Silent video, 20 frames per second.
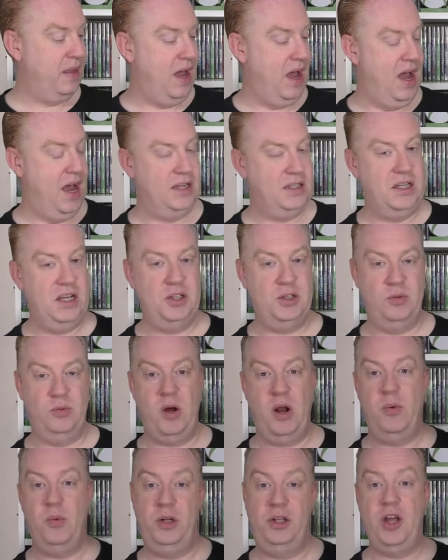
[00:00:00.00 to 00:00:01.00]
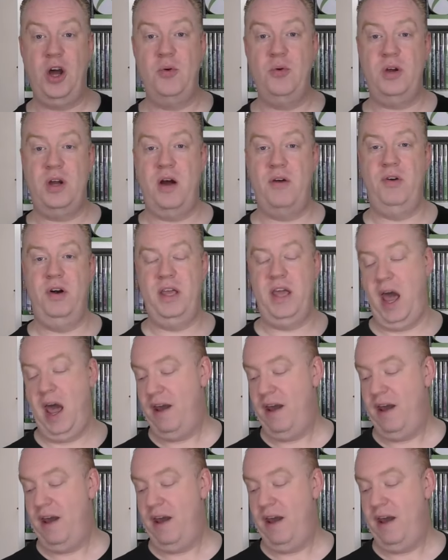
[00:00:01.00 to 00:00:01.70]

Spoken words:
So this is one that we don't currently